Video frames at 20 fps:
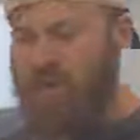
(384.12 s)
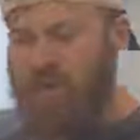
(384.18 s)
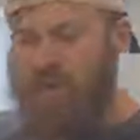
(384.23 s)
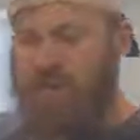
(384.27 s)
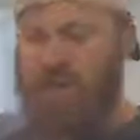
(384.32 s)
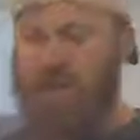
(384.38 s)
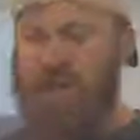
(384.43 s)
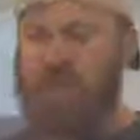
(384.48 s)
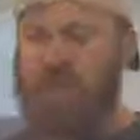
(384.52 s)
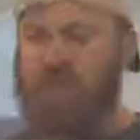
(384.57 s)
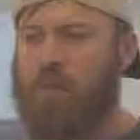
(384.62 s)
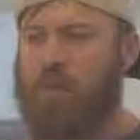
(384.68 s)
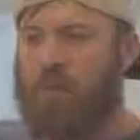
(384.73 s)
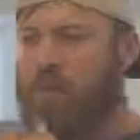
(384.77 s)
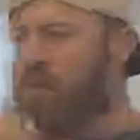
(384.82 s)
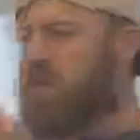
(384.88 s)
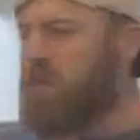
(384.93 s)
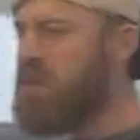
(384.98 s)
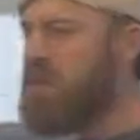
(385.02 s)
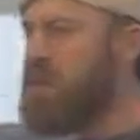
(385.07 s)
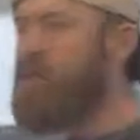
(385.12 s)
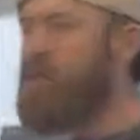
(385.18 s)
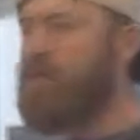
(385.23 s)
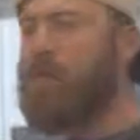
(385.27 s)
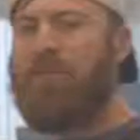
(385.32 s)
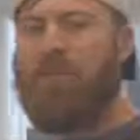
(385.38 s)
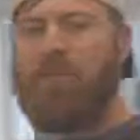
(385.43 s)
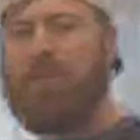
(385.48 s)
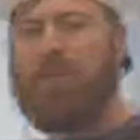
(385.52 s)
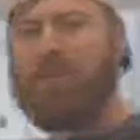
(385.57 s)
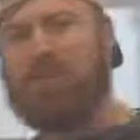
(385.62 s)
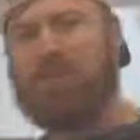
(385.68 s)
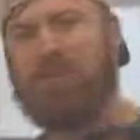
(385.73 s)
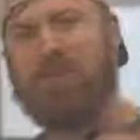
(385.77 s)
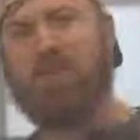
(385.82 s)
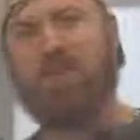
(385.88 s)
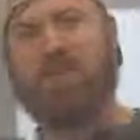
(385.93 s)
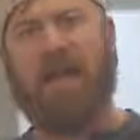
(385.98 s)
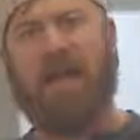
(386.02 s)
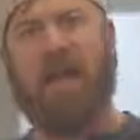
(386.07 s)
to engage with or different things.
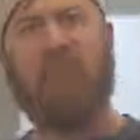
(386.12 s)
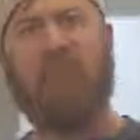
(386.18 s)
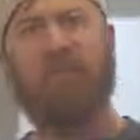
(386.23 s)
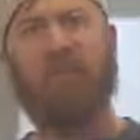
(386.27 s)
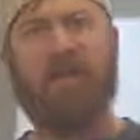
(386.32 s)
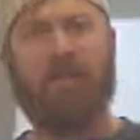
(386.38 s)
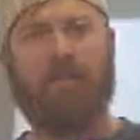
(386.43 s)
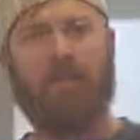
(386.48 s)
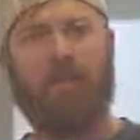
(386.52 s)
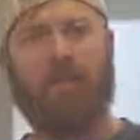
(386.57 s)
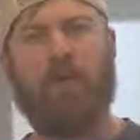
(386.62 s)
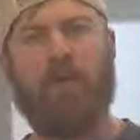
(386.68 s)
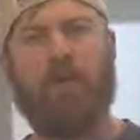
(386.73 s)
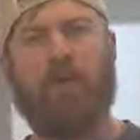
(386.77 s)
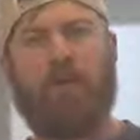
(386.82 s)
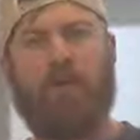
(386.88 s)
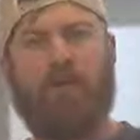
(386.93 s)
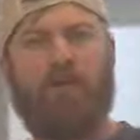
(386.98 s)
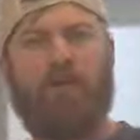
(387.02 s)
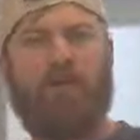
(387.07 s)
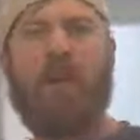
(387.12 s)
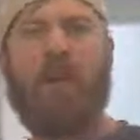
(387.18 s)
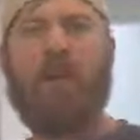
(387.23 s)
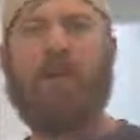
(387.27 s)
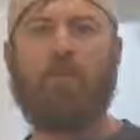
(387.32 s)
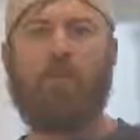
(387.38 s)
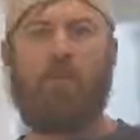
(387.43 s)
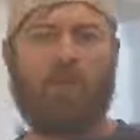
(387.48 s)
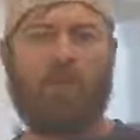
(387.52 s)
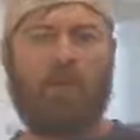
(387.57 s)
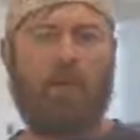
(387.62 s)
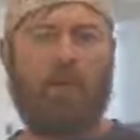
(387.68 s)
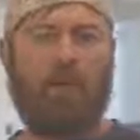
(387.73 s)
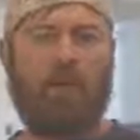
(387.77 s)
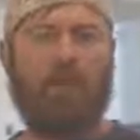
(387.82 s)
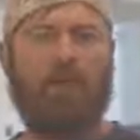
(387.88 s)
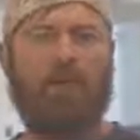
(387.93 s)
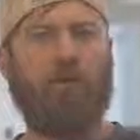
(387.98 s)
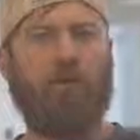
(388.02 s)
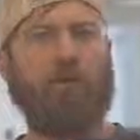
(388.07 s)
This is how people find what they're
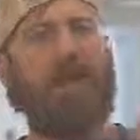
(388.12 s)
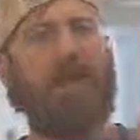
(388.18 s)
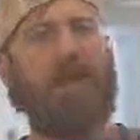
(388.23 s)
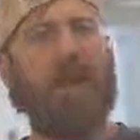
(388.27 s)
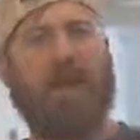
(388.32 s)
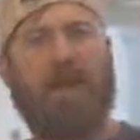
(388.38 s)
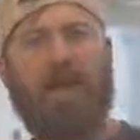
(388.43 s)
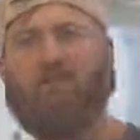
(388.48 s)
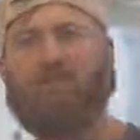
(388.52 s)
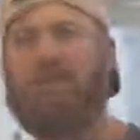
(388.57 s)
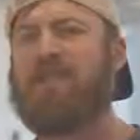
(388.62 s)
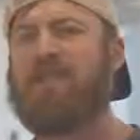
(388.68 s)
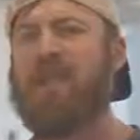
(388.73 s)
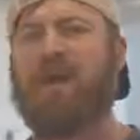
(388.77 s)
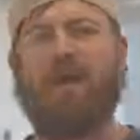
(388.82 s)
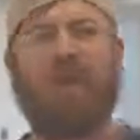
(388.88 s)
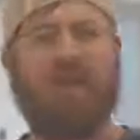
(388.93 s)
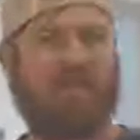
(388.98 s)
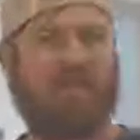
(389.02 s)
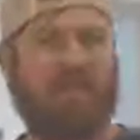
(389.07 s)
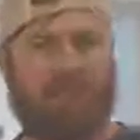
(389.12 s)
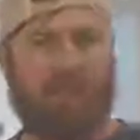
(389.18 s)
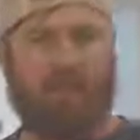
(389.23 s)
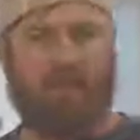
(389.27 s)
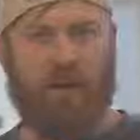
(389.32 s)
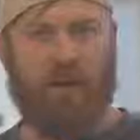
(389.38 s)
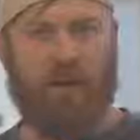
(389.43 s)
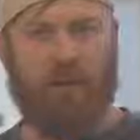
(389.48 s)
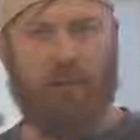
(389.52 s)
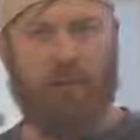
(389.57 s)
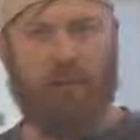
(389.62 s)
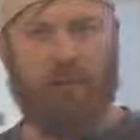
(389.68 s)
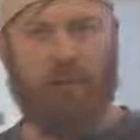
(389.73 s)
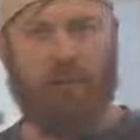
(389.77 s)
looking for. Amazon, etc.